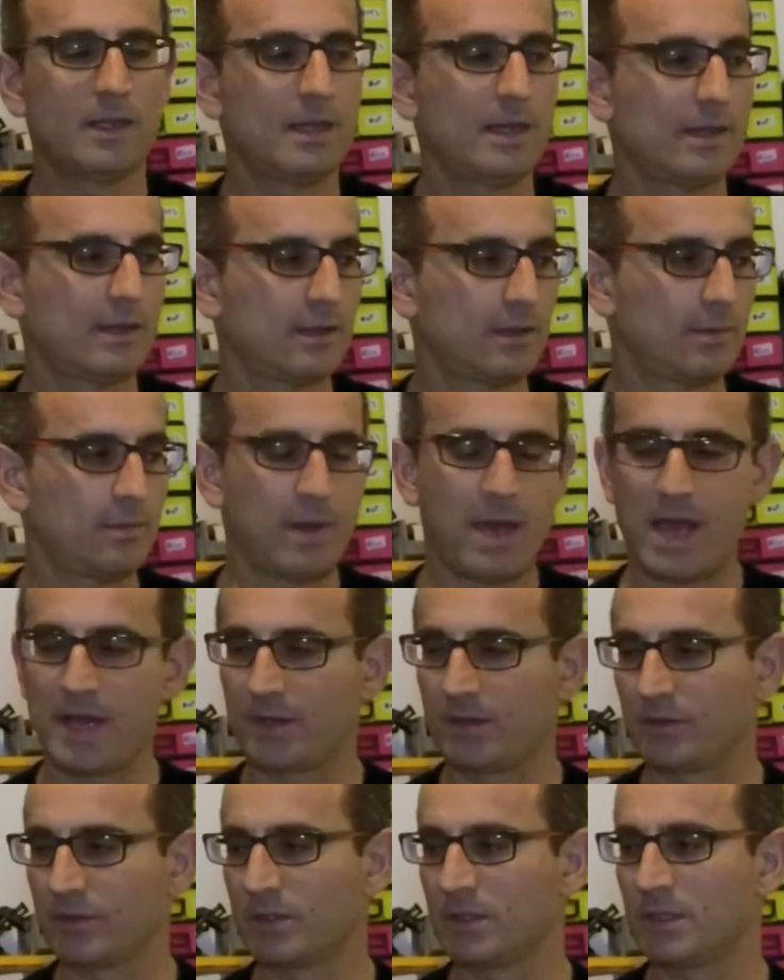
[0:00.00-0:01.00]
and in the back
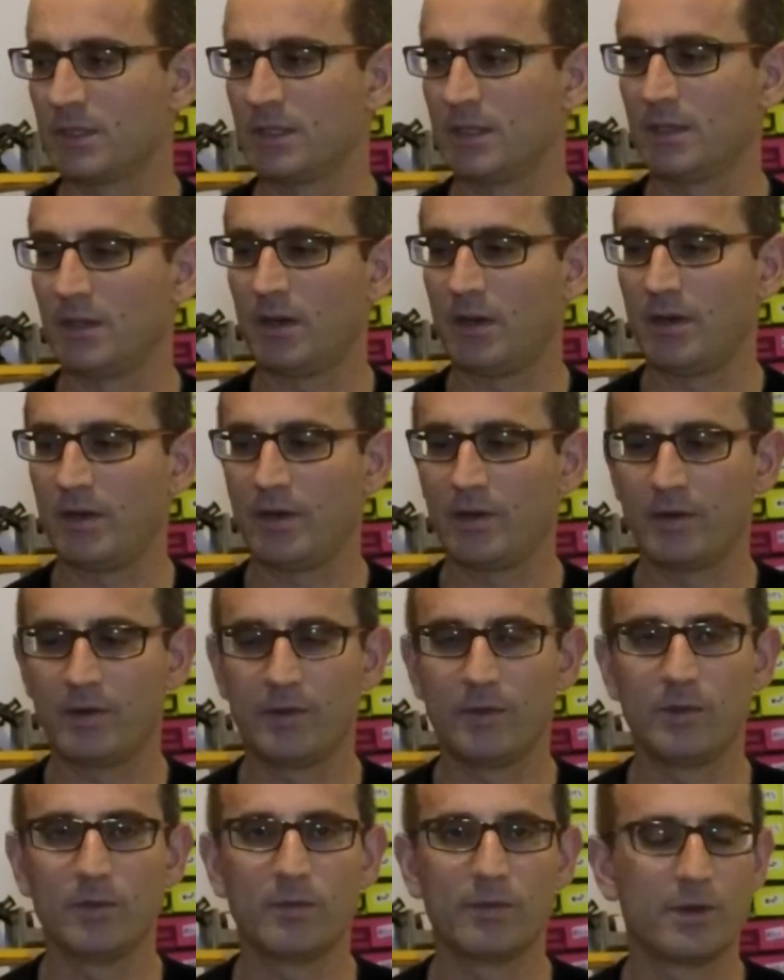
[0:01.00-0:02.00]
you'll see our
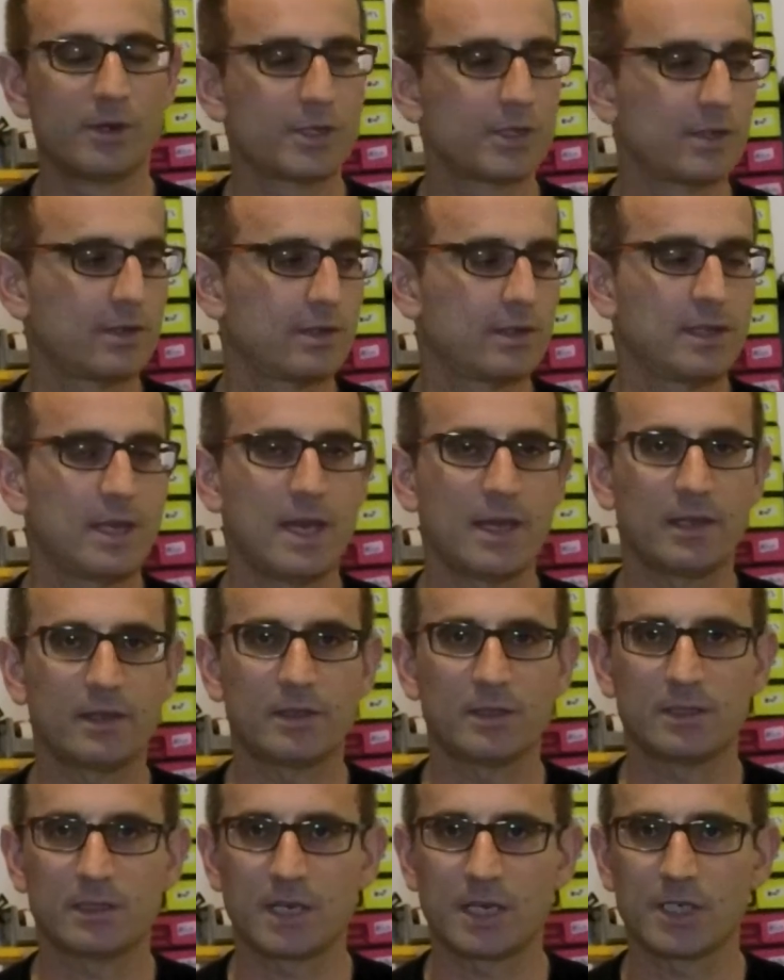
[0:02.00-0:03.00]
new version of the deck.
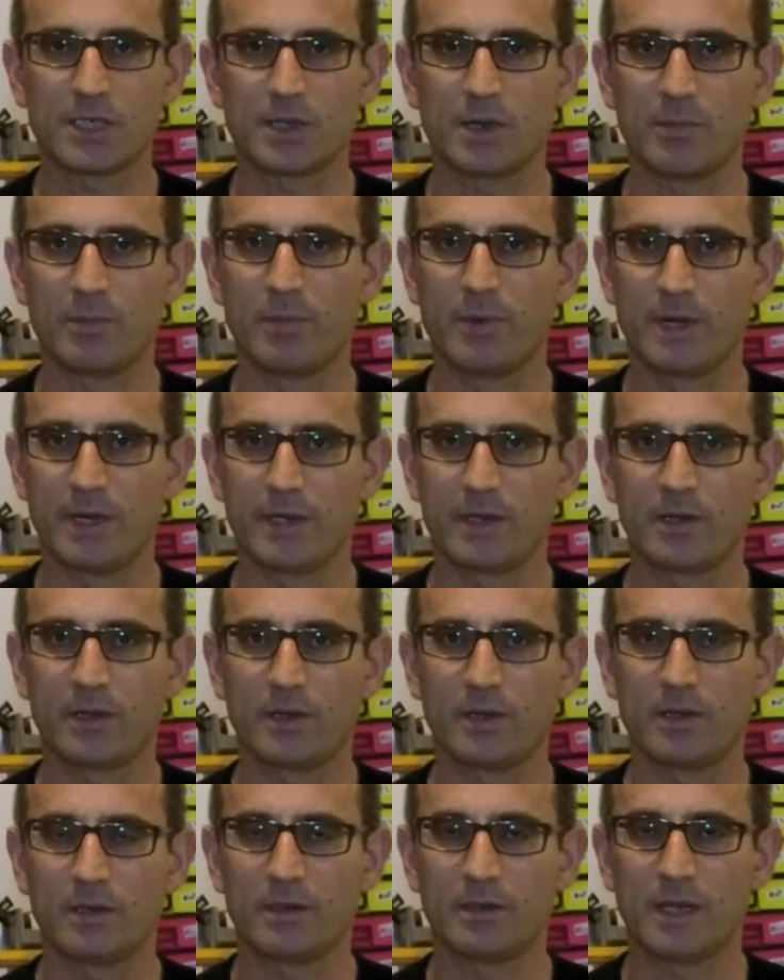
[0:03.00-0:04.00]
This is actually our
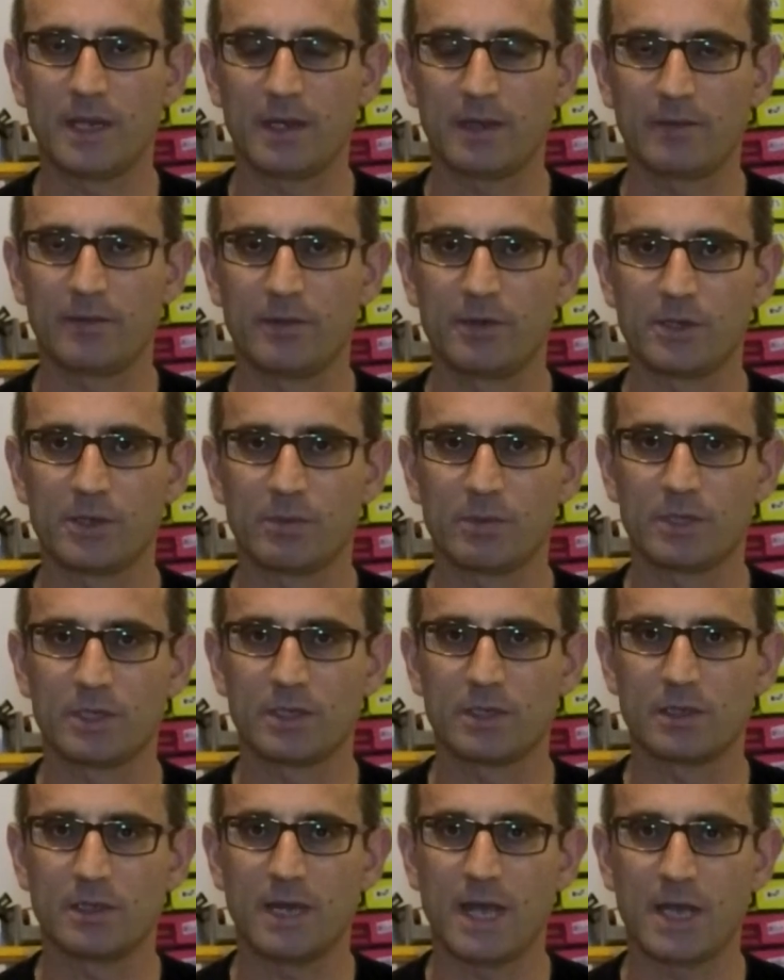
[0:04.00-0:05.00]
breaker deck version, which
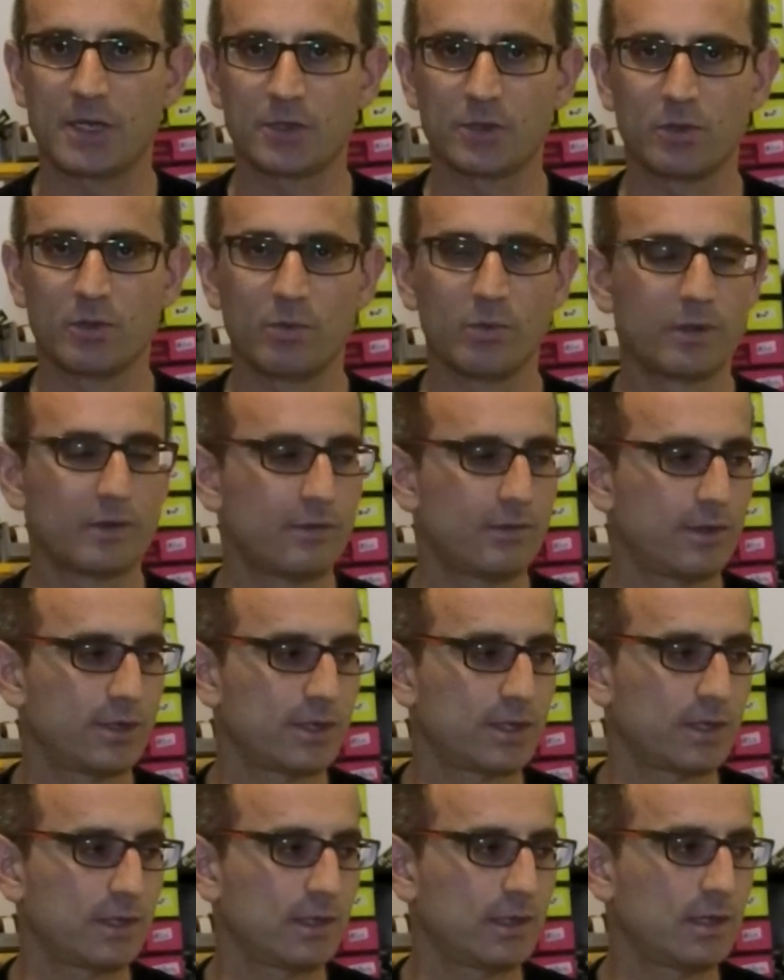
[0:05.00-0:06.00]
is the natural wood
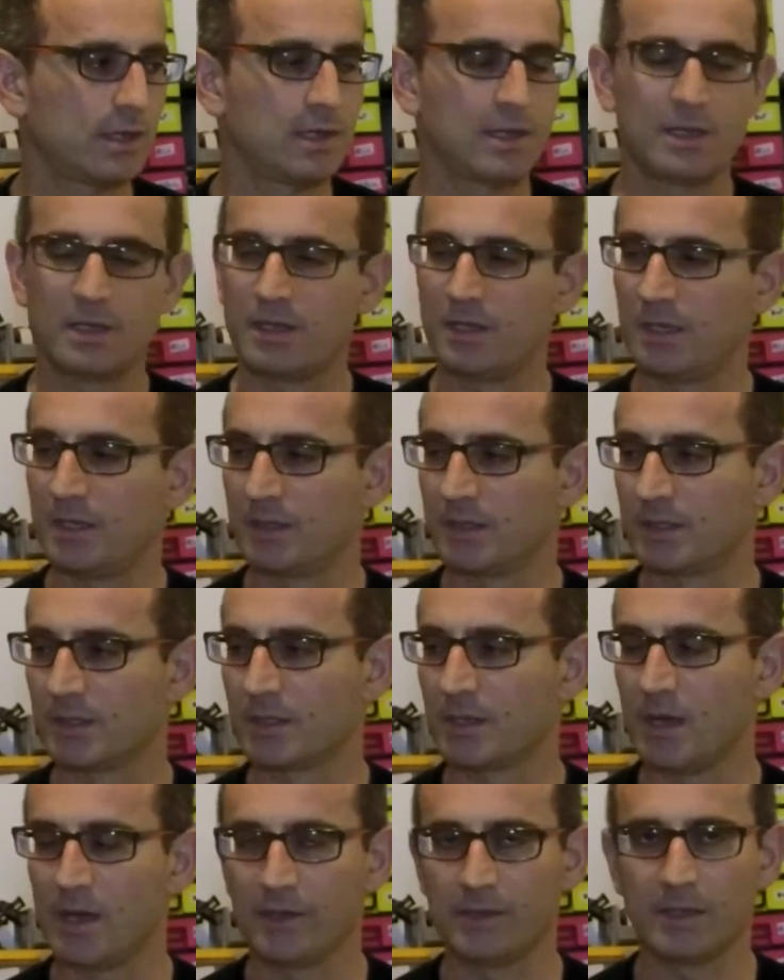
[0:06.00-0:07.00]
version. It just
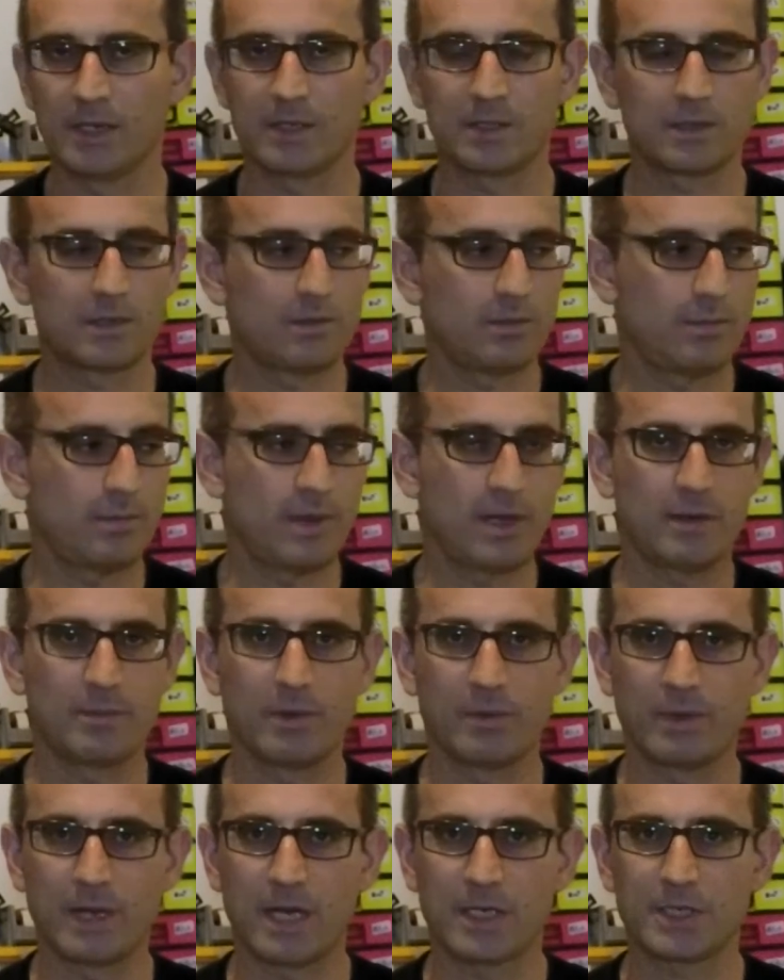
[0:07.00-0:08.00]
contrasts a little bit better,
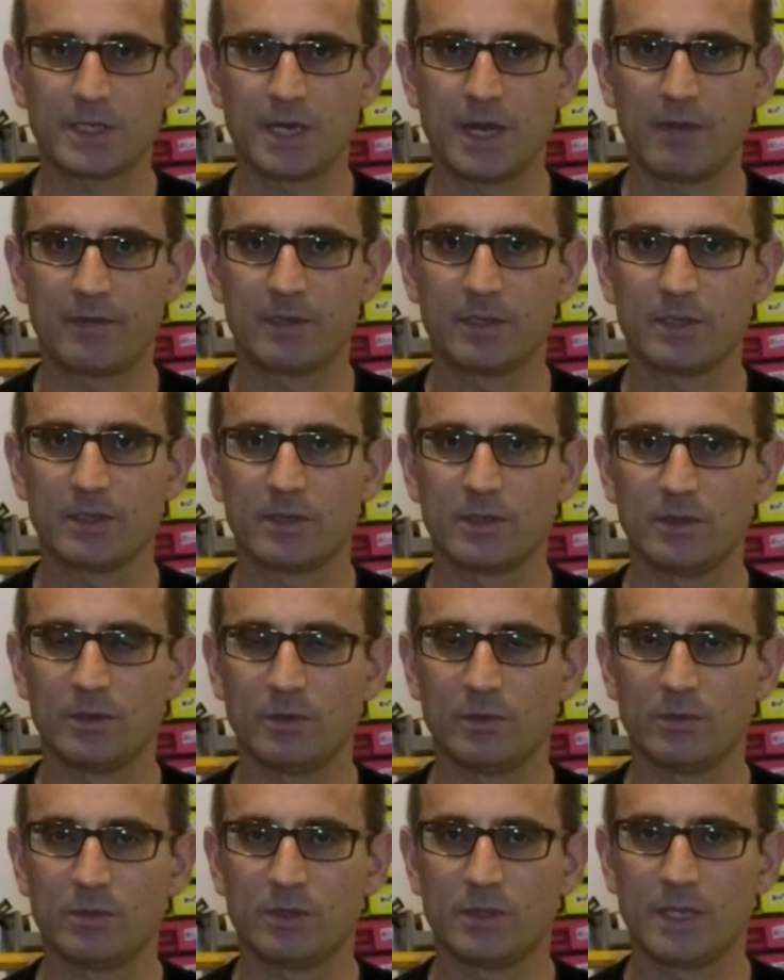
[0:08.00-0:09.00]
but we actually have this
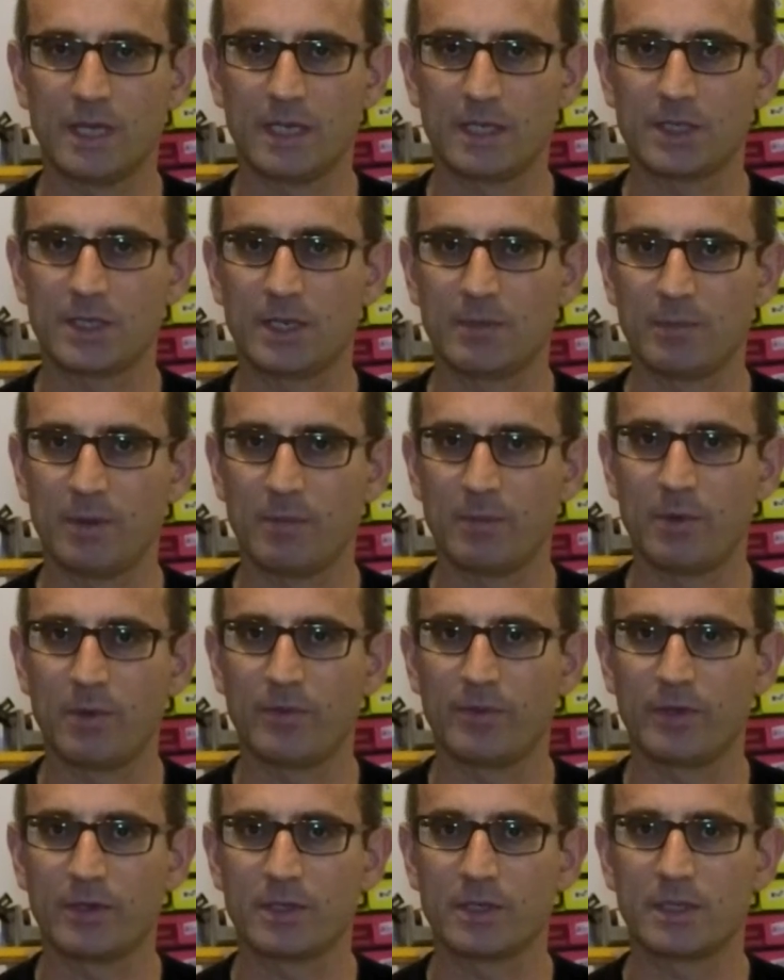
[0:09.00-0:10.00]
new deck shape on
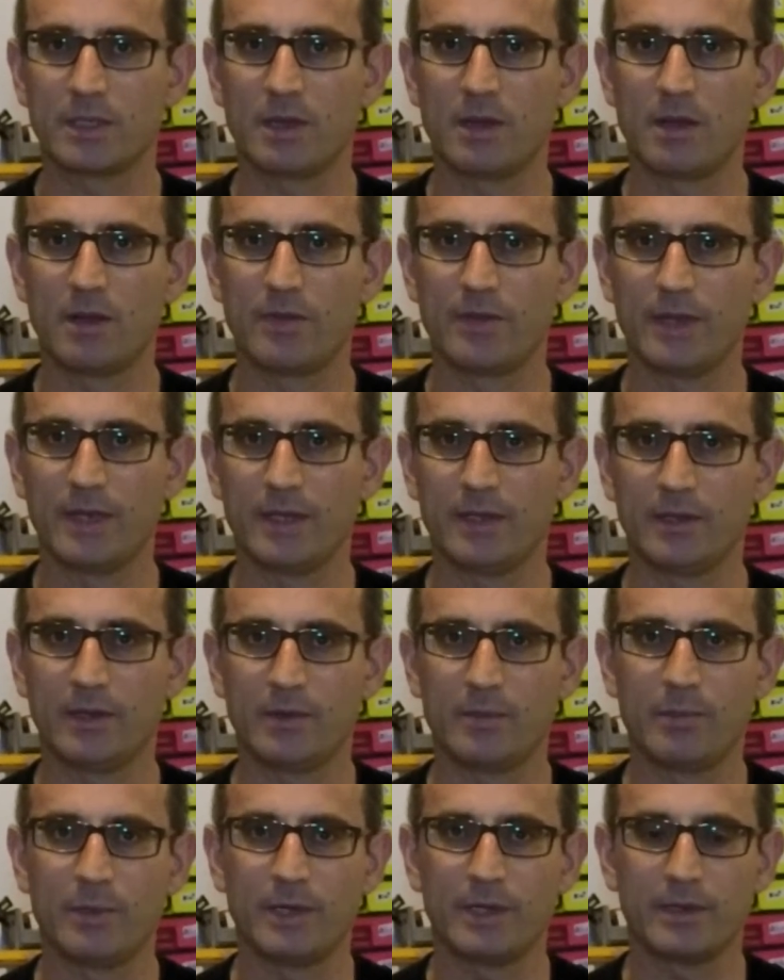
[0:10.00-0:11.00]
both our stealth and our
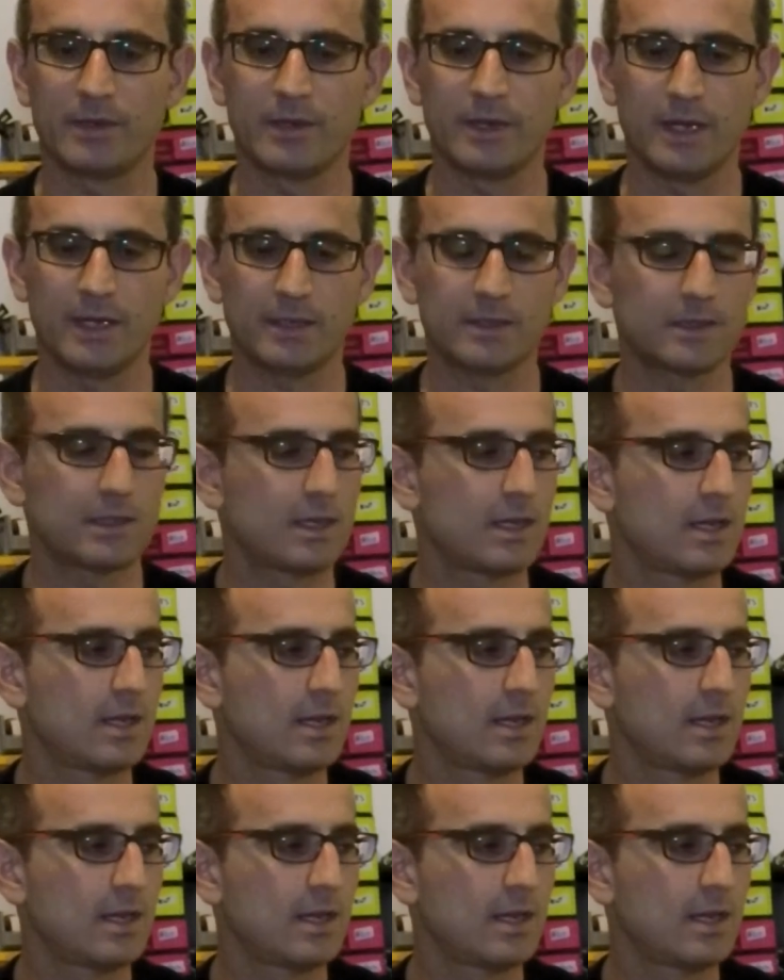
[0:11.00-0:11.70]
breaker decks.